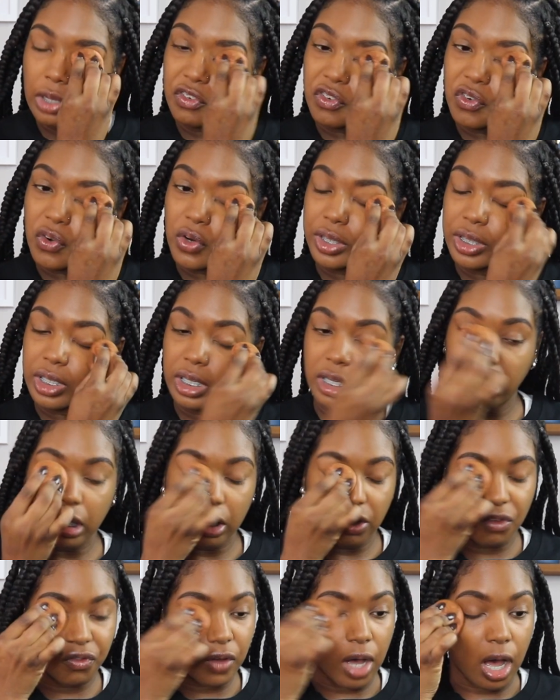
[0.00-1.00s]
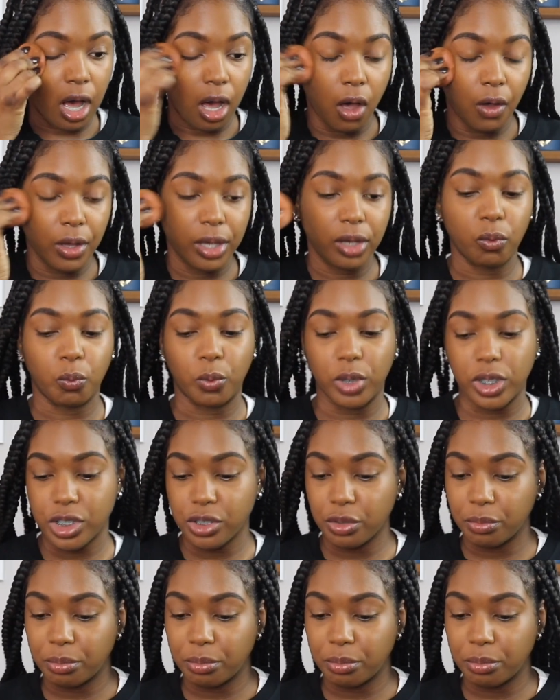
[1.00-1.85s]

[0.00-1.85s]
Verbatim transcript: for the fall and winter